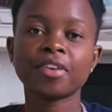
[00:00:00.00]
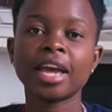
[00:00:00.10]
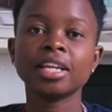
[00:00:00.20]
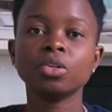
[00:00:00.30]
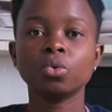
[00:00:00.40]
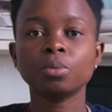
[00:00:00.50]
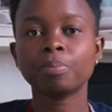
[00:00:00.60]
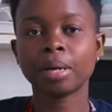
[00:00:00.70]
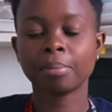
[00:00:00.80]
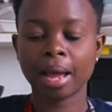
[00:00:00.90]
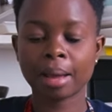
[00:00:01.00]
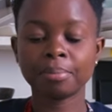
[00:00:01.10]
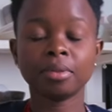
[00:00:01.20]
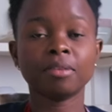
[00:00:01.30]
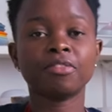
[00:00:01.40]
frying, you'll prep up
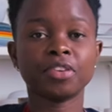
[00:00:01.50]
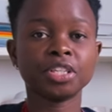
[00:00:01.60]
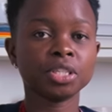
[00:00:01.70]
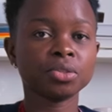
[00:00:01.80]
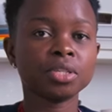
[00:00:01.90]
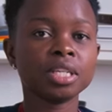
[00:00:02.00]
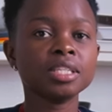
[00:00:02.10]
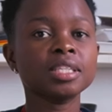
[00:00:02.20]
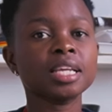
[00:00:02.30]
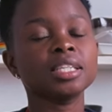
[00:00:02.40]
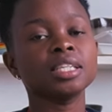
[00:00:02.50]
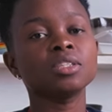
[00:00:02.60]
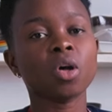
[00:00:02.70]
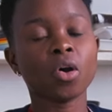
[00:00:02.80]
the fresh ingredients that is